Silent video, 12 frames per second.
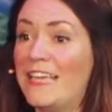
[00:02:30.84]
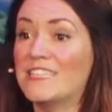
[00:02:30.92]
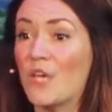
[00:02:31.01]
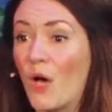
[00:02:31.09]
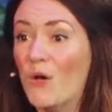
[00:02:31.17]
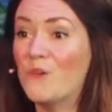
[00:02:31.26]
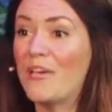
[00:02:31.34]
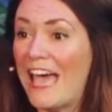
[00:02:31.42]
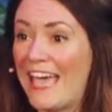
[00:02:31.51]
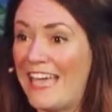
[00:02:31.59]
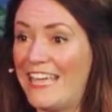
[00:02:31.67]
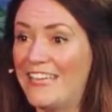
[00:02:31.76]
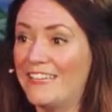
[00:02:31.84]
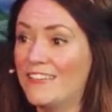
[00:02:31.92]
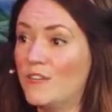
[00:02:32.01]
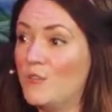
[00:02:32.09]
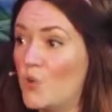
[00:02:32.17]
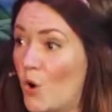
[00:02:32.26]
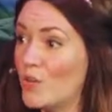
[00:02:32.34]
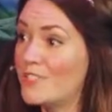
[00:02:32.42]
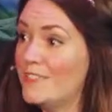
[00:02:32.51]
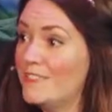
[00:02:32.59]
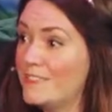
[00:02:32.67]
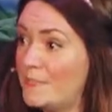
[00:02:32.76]
It's okay
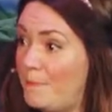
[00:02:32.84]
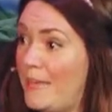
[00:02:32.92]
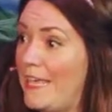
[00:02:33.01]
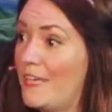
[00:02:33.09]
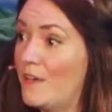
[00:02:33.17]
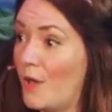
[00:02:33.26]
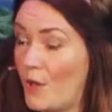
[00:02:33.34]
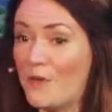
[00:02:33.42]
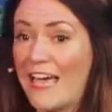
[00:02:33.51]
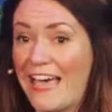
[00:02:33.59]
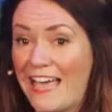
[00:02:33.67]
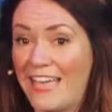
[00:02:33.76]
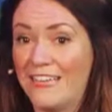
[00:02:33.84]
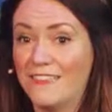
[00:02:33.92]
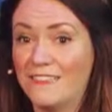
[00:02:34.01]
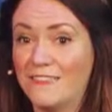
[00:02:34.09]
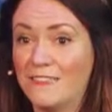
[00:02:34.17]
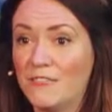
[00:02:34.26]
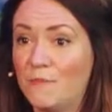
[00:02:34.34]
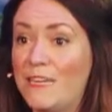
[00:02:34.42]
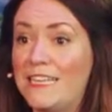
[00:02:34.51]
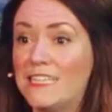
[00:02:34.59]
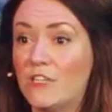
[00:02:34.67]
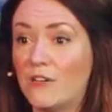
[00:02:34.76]
not to be okay.
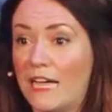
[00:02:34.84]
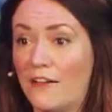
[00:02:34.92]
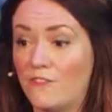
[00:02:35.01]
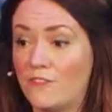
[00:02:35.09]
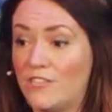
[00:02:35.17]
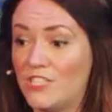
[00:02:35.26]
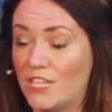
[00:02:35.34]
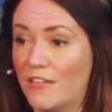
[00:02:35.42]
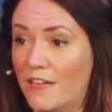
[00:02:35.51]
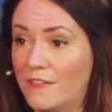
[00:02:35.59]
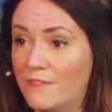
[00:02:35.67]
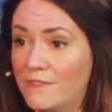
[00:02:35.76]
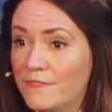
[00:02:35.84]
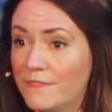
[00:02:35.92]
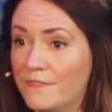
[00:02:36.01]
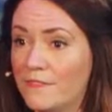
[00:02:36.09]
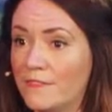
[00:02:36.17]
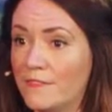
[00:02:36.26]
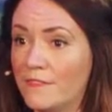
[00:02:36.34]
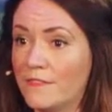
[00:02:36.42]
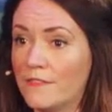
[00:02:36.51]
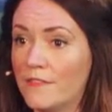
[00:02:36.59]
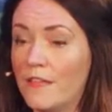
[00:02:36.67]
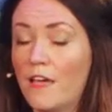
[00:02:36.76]
We need to look after each other.
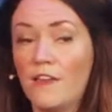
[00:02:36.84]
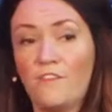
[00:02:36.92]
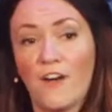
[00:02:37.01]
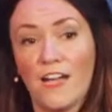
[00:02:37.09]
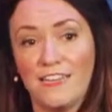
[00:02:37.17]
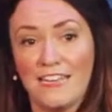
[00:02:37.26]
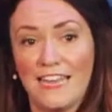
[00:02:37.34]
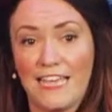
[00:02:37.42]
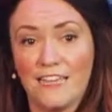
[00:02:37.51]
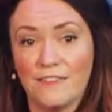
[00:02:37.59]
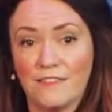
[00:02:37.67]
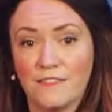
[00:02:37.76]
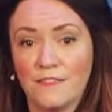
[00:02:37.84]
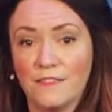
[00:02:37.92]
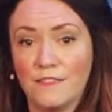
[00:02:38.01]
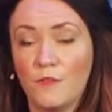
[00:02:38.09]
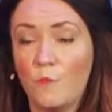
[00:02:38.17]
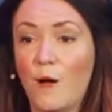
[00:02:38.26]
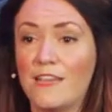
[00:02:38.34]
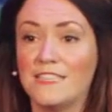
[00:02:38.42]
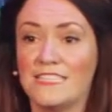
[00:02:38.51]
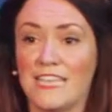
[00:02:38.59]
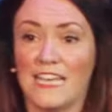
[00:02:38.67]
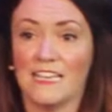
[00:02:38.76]
And finally, why
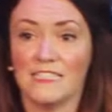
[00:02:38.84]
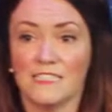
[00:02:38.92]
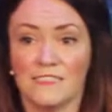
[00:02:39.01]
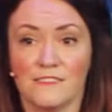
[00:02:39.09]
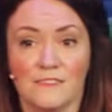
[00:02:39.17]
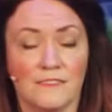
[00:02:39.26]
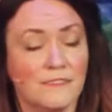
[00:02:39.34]
the six?